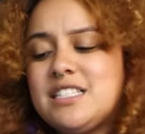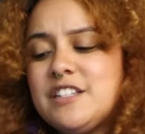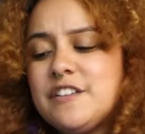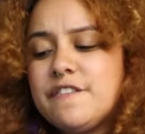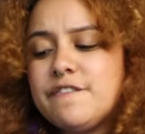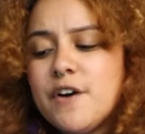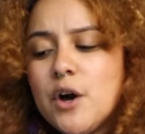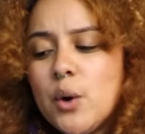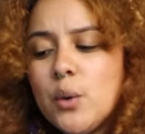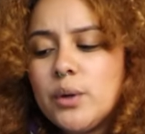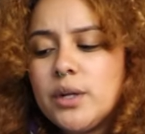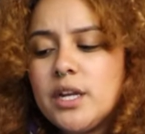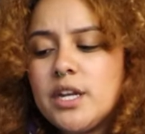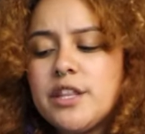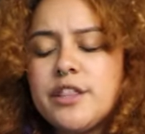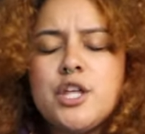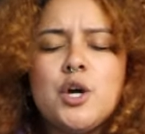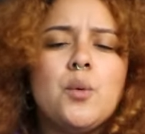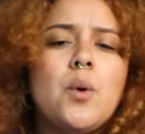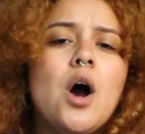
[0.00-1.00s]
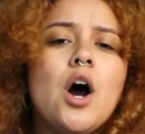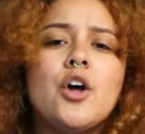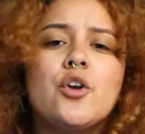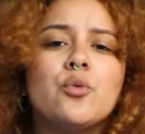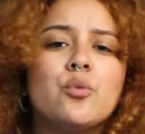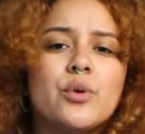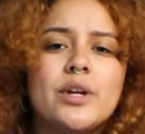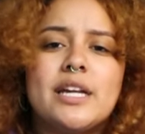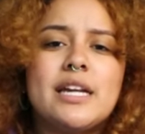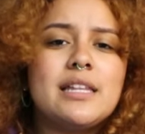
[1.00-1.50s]
devoted, though
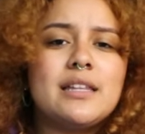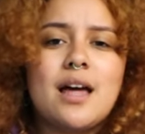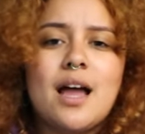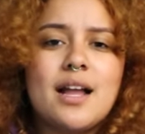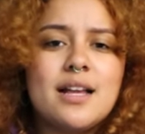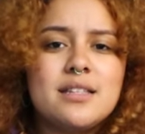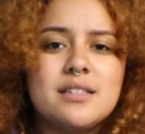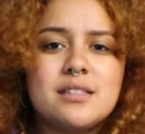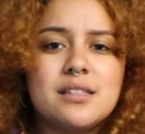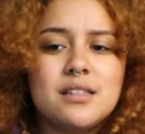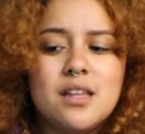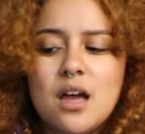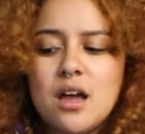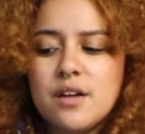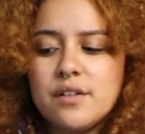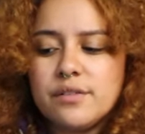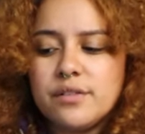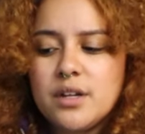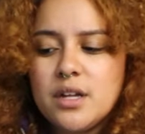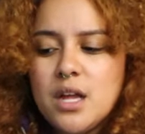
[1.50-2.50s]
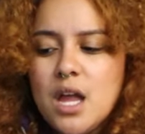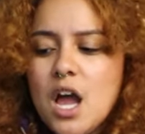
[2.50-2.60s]
unrealized love,